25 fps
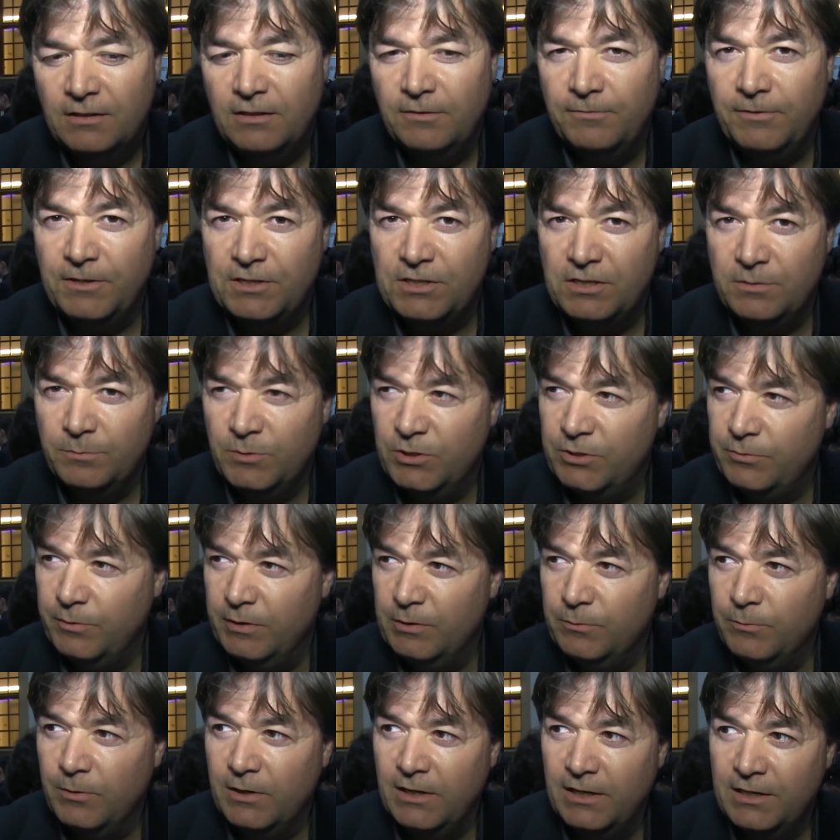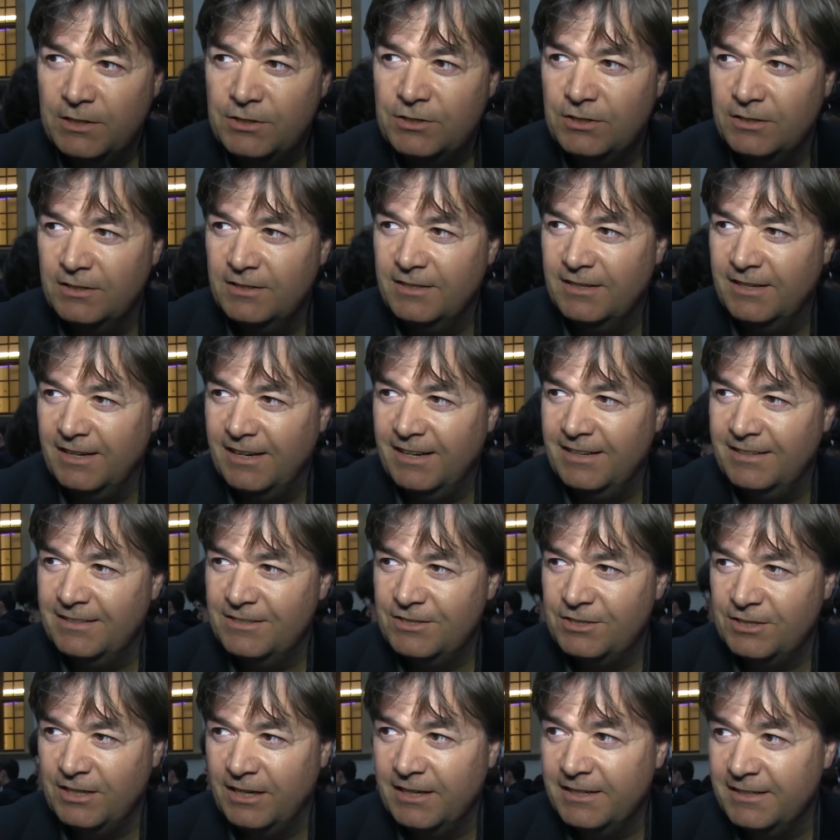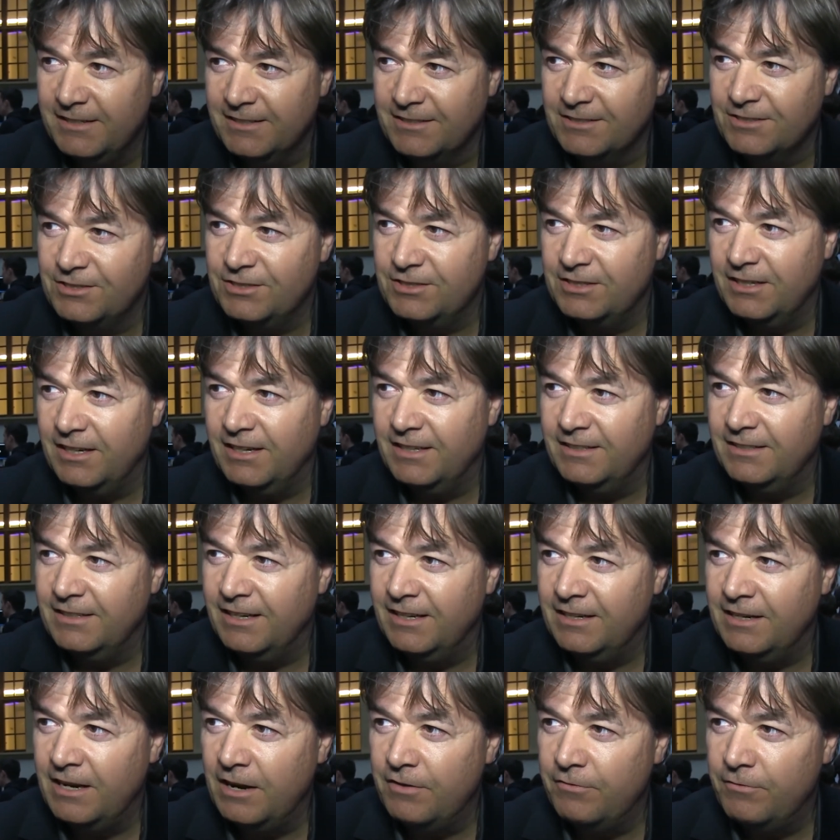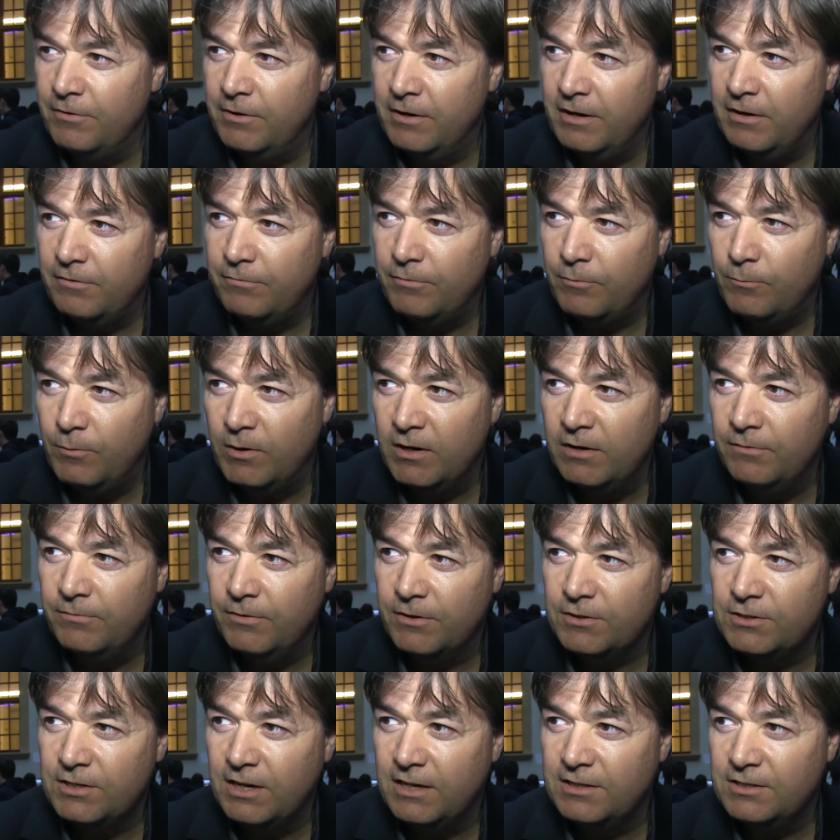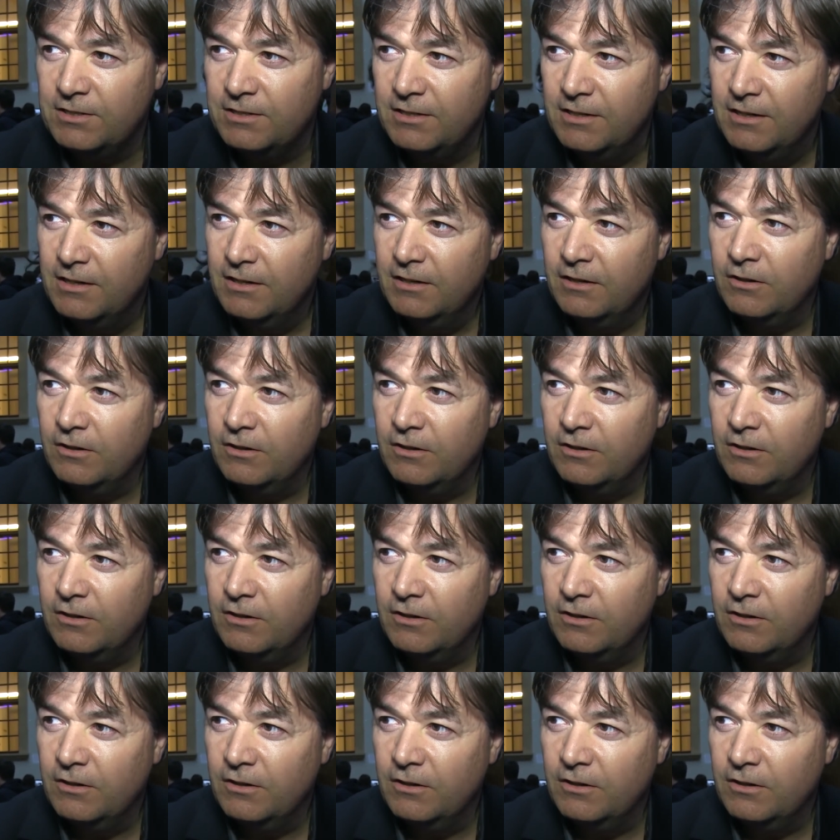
division between religion and science, and every one of us has